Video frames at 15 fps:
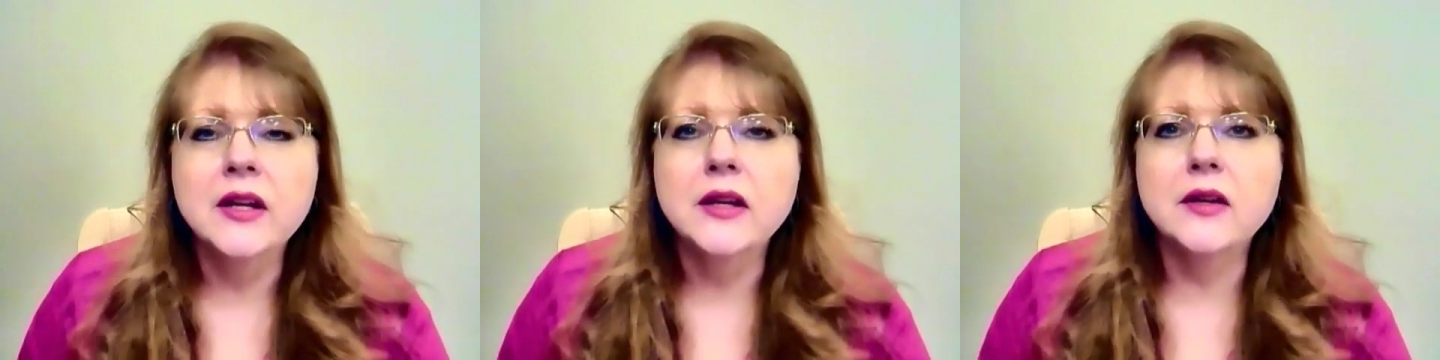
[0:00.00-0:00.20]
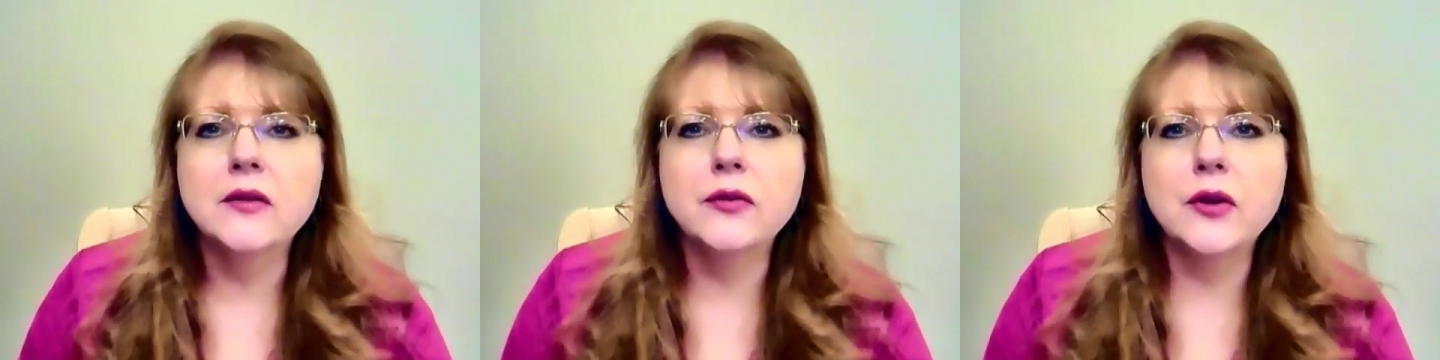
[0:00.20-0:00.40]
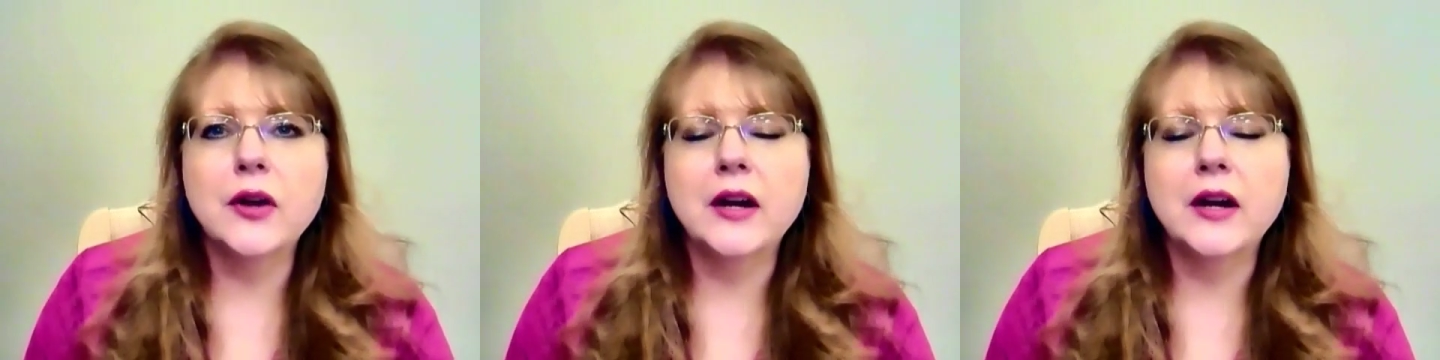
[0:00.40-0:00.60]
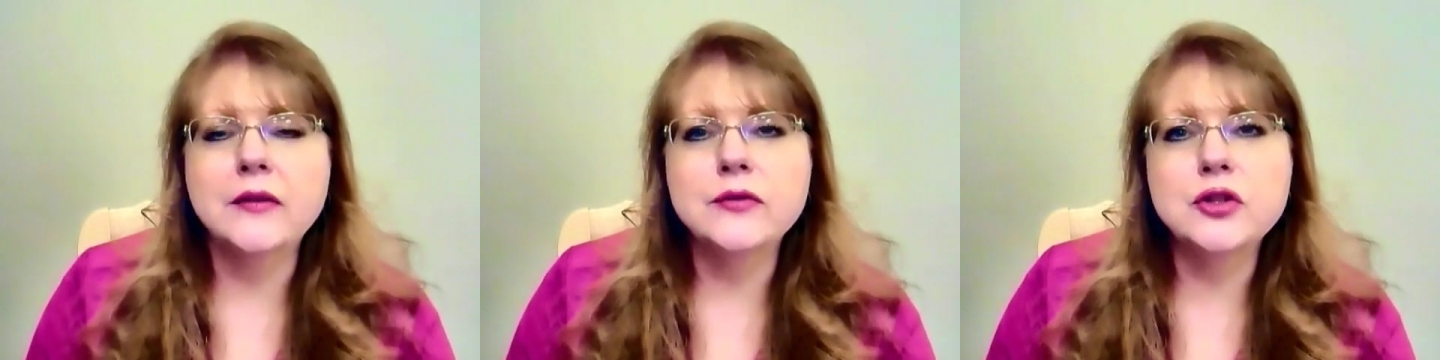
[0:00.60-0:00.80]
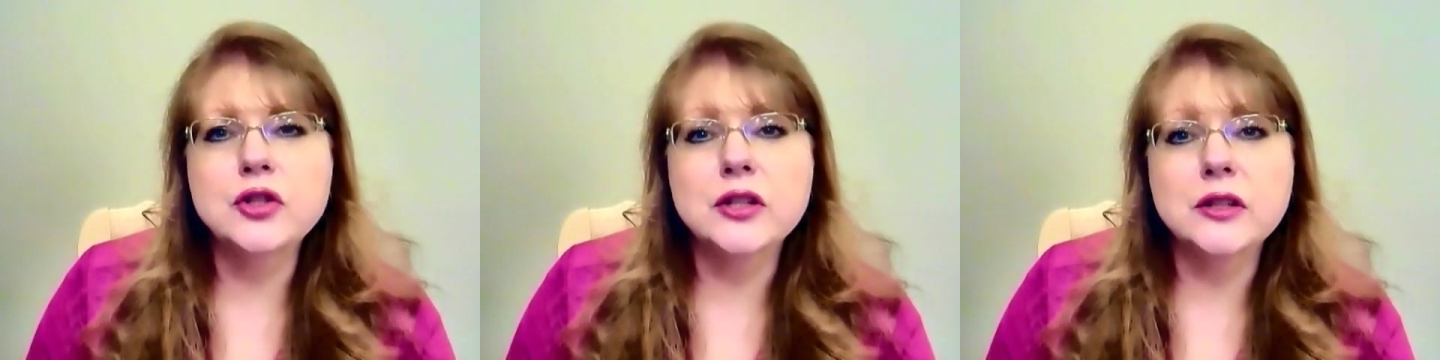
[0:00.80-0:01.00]
If you have
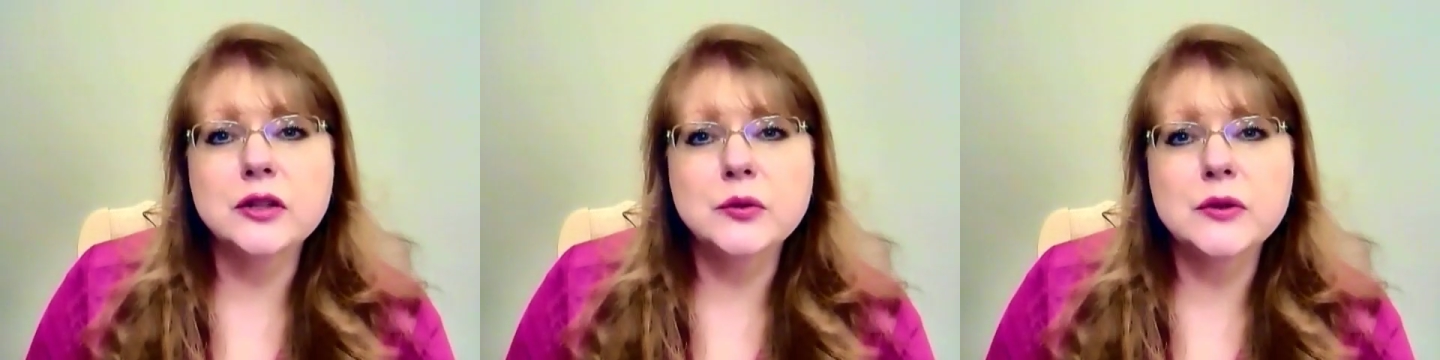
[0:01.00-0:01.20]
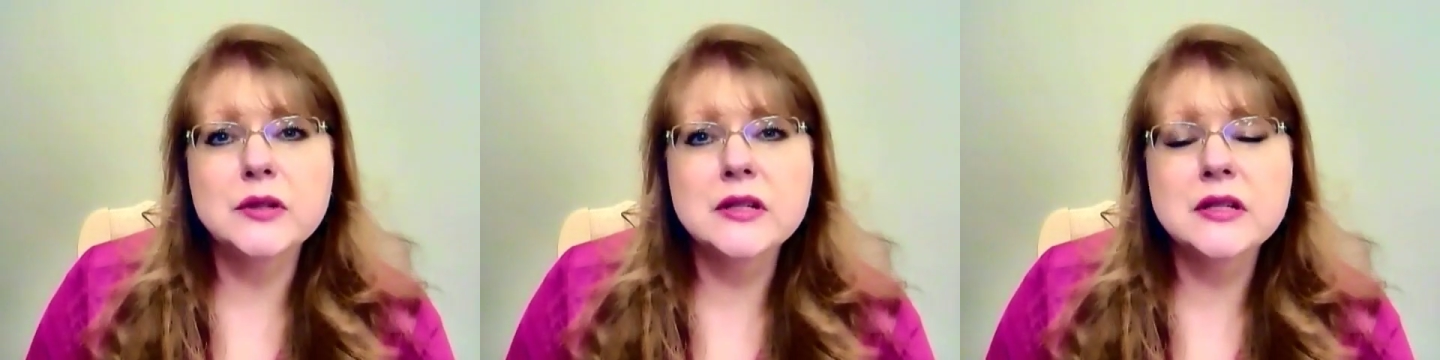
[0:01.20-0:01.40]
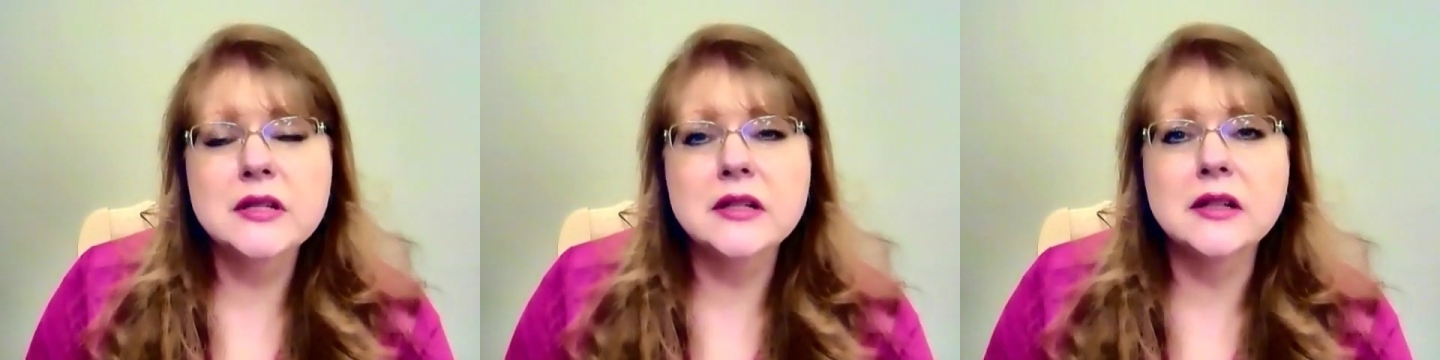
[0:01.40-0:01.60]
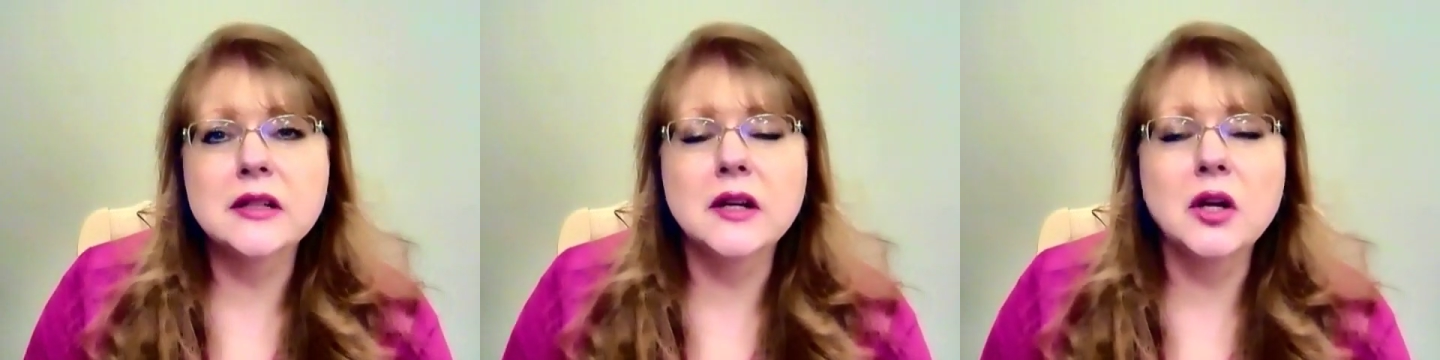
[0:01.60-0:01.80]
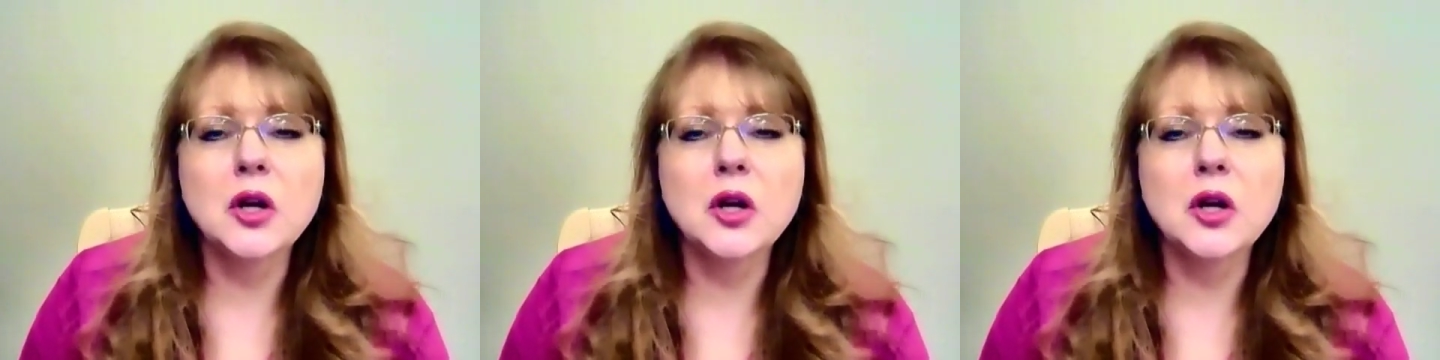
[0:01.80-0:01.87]
children still at